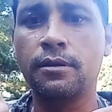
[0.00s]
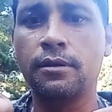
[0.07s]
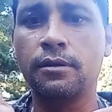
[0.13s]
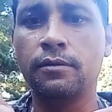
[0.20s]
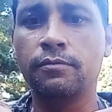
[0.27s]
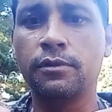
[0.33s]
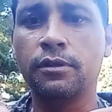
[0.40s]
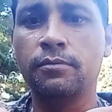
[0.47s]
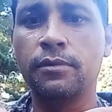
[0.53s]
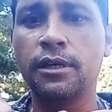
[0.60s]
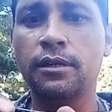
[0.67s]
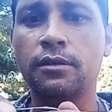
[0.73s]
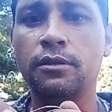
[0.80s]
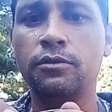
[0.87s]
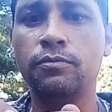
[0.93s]
Open up
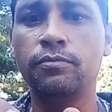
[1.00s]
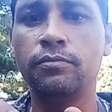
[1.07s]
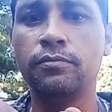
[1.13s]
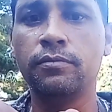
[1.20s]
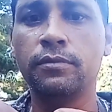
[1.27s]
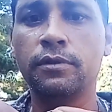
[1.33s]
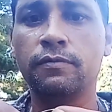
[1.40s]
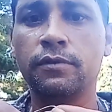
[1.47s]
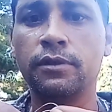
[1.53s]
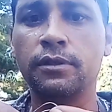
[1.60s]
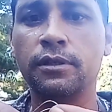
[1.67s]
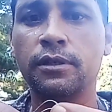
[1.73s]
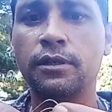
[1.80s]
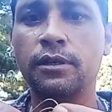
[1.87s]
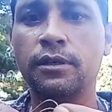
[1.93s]
that loop and run
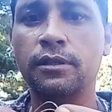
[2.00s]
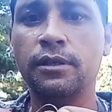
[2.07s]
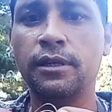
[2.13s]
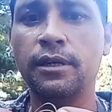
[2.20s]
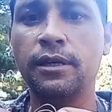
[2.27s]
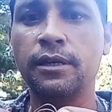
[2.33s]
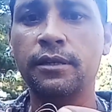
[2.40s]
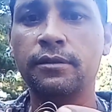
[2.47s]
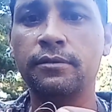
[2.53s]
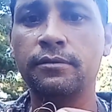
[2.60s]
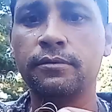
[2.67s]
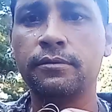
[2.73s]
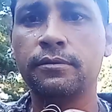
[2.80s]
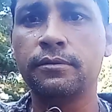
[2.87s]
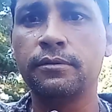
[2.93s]
the other end
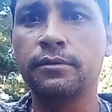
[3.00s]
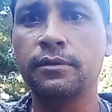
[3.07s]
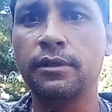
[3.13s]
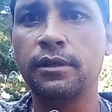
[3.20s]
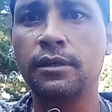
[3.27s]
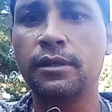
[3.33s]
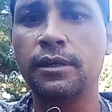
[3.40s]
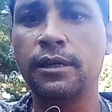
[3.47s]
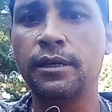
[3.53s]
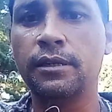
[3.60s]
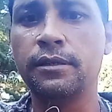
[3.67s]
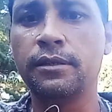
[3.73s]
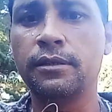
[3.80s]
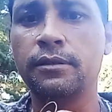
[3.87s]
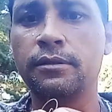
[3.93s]

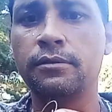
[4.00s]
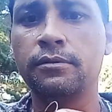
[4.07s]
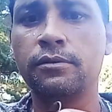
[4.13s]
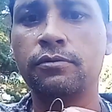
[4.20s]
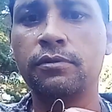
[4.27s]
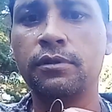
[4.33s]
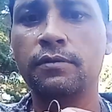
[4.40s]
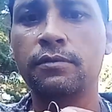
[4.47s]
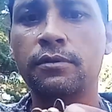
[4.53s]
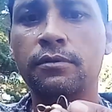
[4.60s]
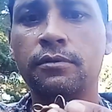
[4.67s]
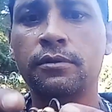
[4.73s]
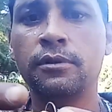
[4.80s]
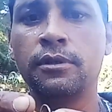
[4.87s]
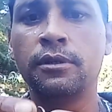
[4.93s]
of the swivel
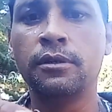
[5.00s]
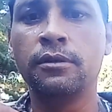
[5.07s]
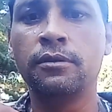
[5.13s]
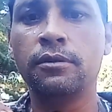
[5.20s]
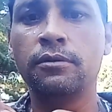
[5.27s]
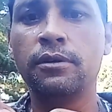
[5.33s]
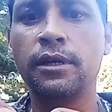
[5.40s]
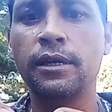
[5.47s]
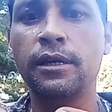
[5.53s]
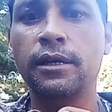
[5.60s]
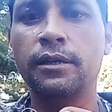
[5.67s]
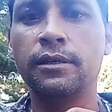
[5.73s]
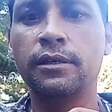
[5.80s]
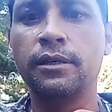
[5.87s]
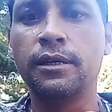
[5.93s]
through that
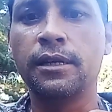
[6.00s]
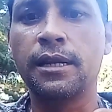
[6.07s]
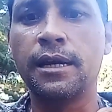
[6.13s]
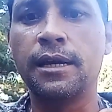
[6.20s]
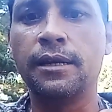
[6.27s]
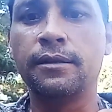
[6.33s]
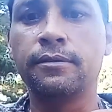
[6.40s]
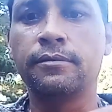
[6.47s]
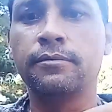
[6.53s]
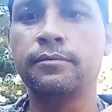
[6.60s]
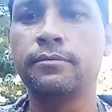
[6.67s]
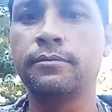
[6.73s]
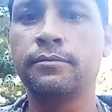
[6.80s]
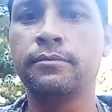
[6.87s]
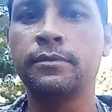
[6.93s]
end of your line.
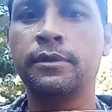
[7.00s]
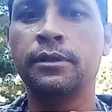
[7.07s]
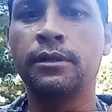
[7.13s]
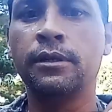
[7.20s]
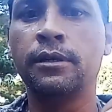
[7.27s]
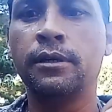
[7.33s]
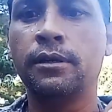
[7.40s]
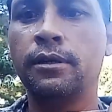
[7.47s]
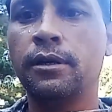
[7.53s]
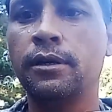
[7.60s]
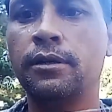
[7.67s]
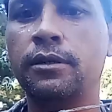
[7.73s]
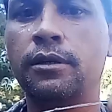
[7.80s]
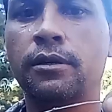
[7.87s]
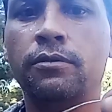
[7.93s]
And there
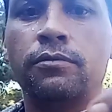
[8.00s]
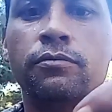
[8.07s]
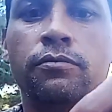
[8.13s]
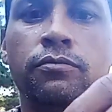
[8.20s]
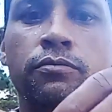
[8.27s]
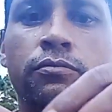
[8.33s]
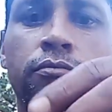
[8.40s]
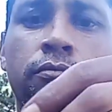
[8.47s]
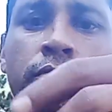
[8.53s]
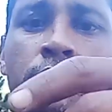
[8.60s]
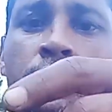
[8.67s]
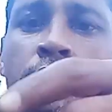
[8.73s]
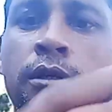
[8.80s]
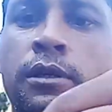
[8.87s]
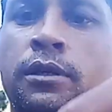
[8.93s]
you go.
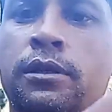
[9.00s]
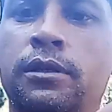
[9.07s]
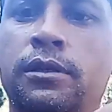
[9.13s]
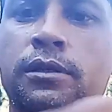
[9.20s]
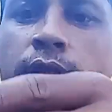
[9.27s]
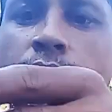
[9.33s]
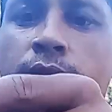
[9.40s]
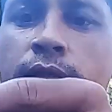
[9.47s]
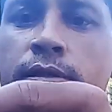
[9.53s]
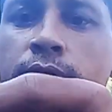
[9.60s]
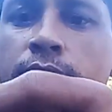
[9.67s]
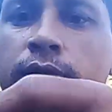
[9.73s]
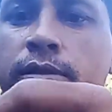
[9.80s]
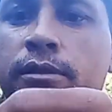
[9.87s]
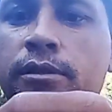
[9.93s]
And you take
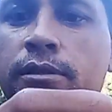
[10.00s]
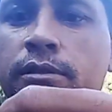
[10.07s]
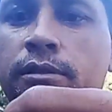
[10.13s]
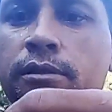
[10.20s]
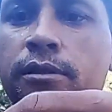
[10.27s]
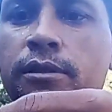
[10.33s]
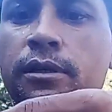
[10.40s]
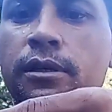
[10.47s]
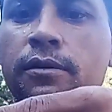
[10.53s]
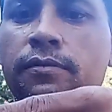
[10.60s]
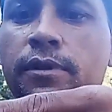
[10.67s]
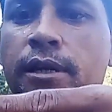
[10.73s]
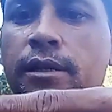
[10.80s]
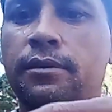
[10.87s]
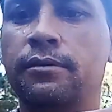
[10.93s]
your scissors and cut off
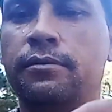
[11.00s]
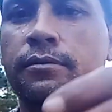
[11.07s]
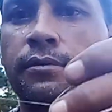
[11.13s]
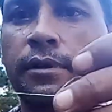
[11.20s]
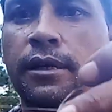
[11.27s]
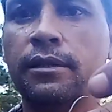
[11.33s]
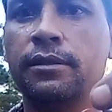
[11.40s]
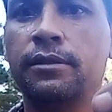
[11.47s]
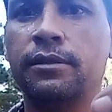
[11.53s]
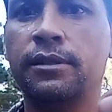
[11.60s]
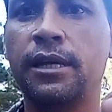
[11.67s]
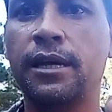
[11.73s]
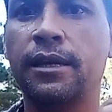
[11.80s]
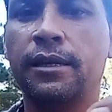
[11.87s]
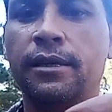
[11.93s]
that little
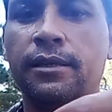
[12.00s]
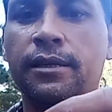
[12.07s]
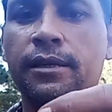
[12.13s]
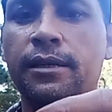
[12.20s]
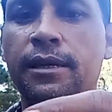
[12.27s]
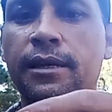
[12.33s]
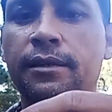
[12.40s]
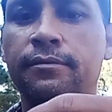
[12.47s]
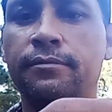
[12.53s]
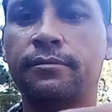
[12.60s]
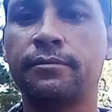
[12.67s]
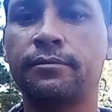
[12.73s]
tag end of your line.